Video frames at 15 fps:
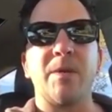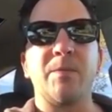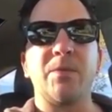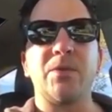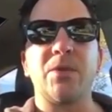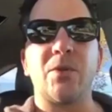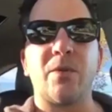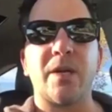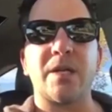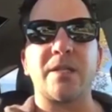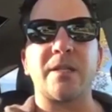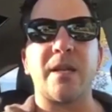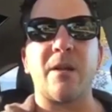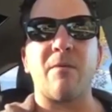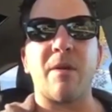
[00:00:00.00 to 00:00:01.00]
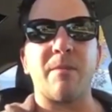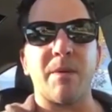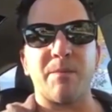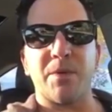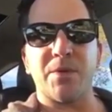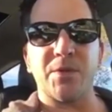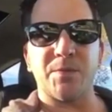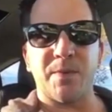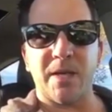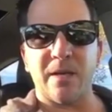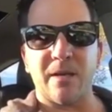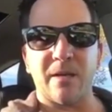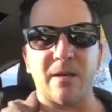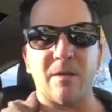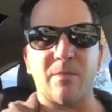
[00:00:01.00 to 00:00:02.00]
people who don't want to say, I want my bills
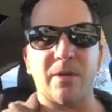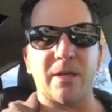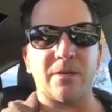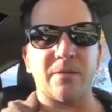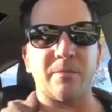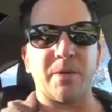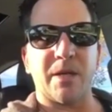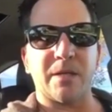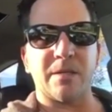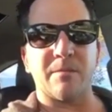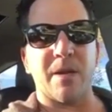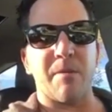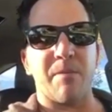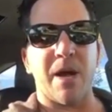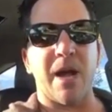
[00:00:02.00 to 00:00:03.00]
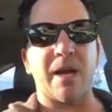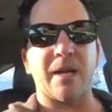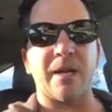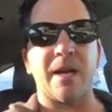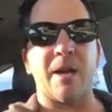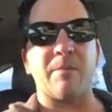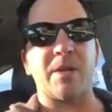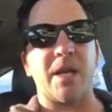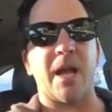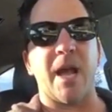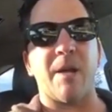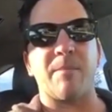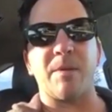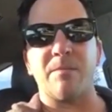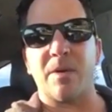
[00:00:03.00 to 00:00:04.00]
paid and a couple extra bucks in my pocket and I'll be
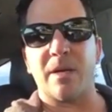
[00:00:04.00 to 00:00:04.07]
happy.